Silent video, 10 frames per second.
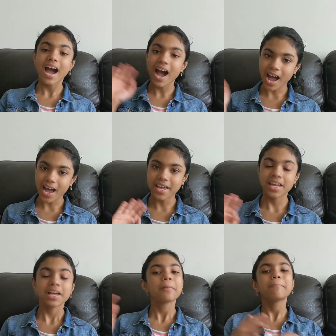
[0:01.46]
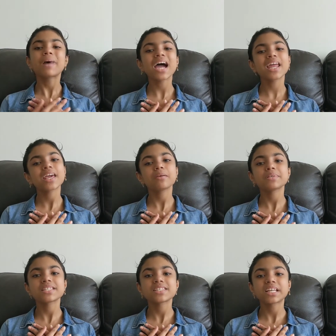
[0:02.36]
Hi, my
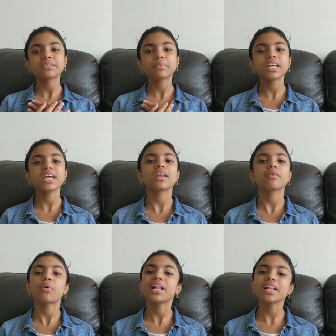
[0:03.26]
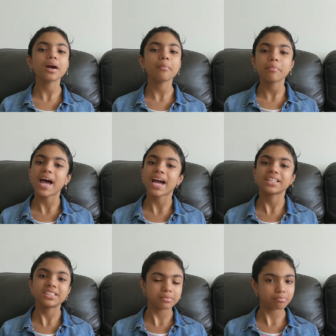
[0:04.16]
name is Thunley and welcome
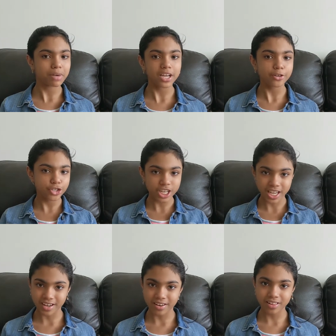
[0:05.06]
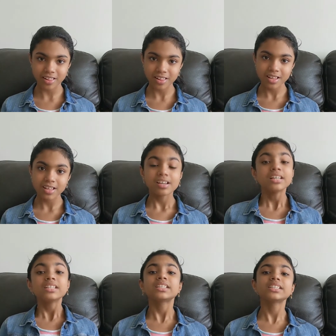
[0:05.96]
back to my channel.
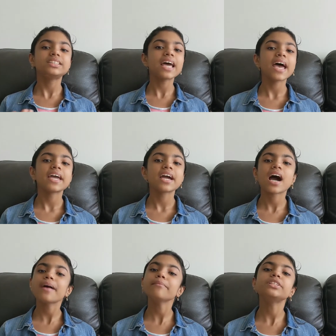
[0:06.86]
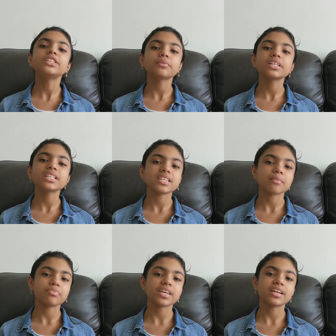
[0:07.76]
Today I'm doing
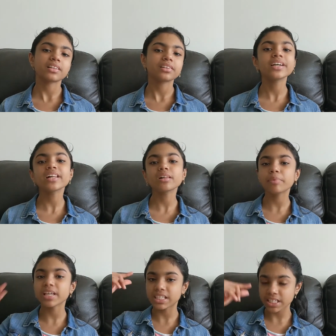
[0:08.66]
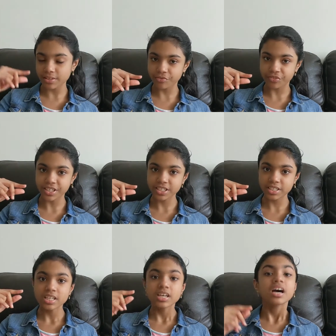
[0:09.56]
something a little bit different.